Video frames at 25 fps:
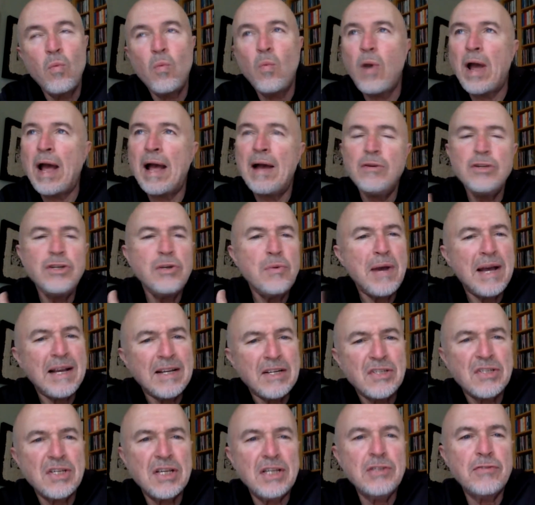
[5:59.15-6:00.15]
How do you
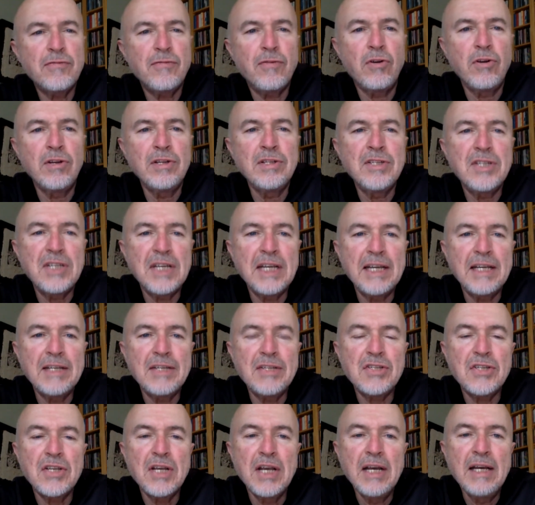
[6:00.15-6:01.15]
access
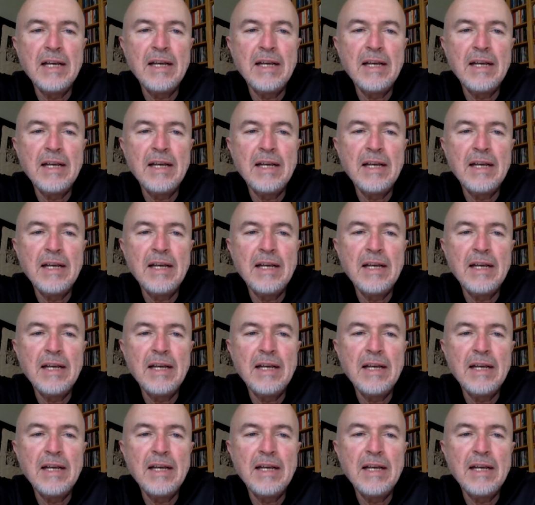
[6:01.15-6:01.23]
volunteers?